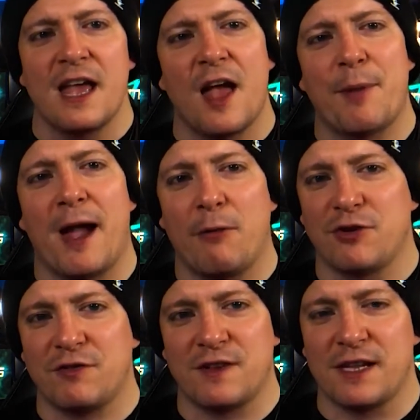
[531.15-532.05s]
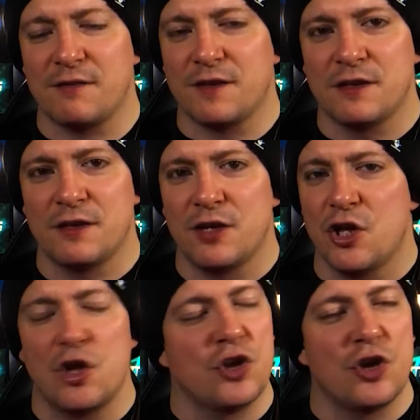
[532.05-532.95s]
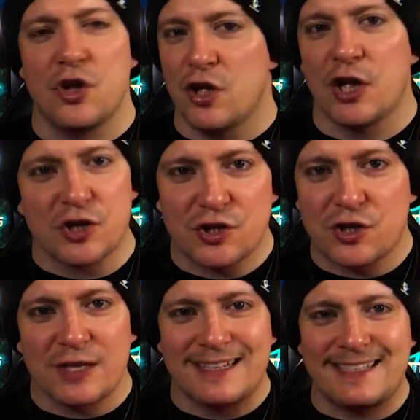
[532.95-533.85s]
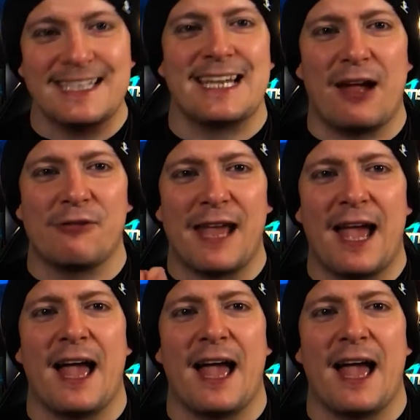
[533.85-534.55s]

about how it's received. Sit down.